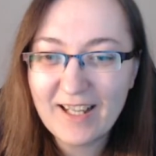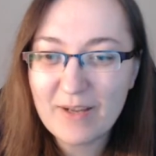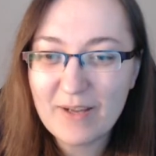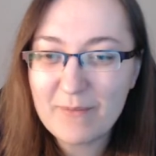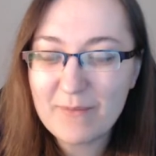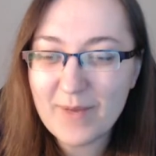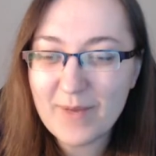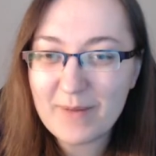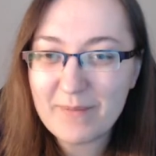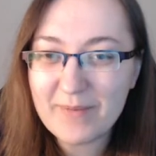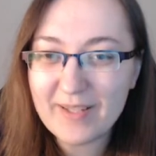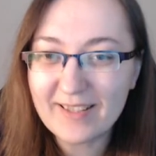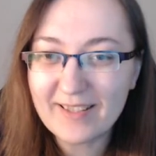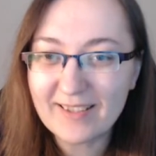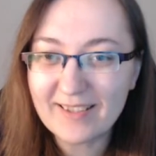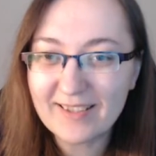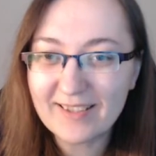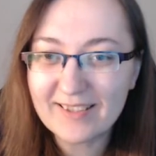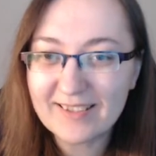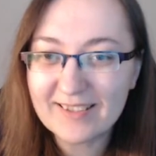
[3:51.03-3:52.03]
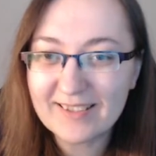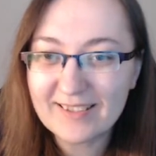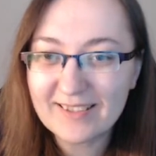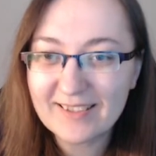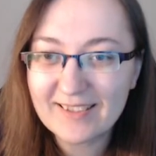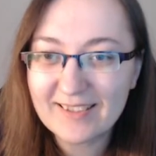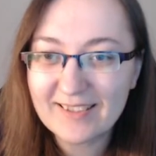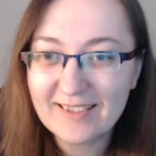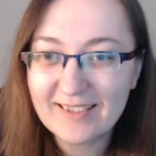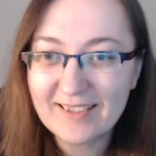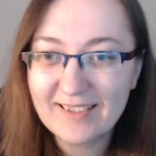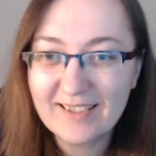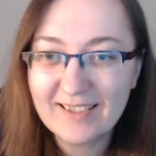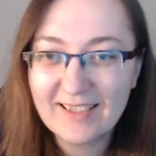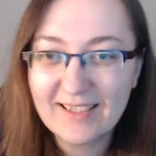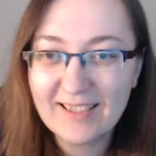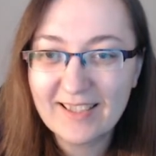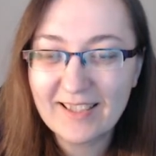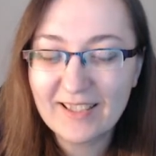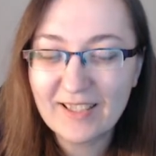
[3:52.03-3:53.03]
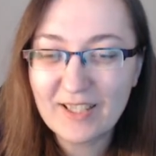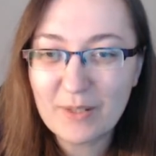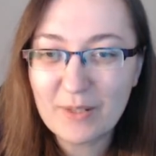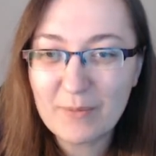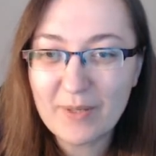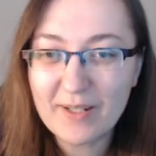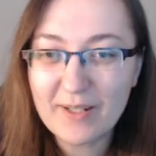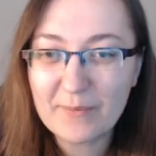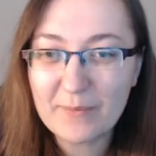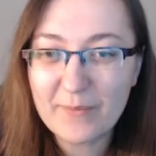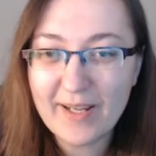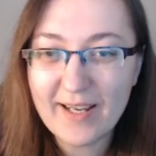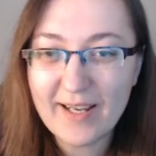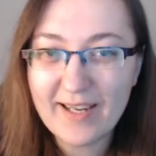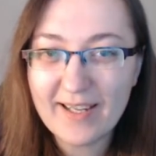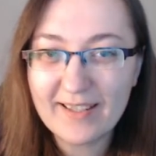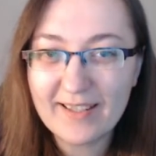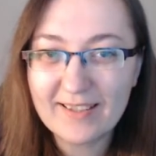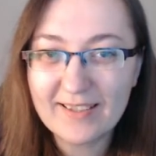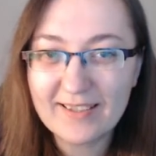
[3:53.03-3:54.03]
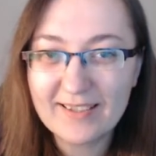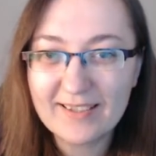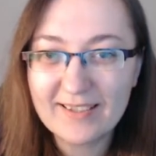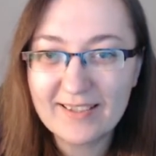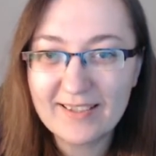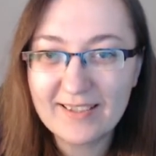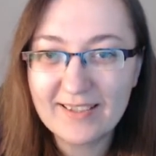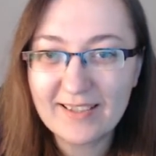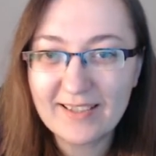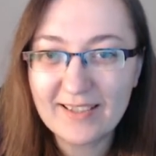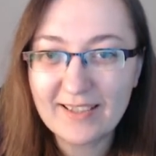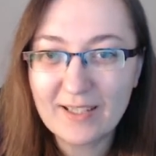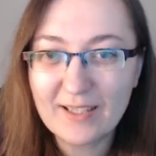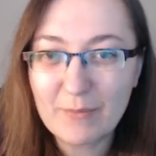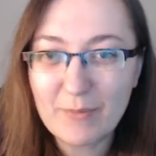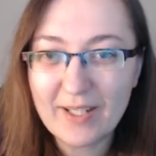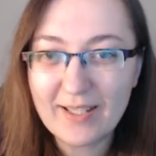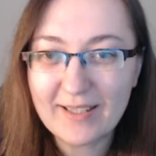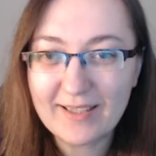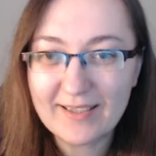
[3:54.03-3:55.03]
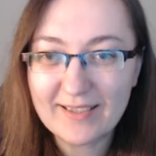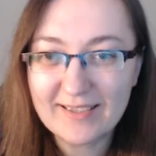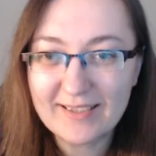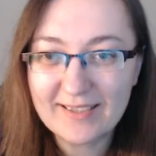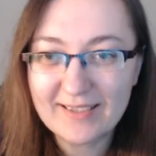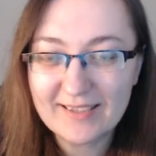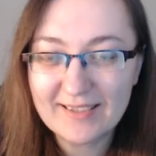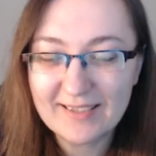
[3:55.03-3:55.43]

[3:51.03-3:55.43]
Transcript: Maybe not. Come on, Bear. Come on.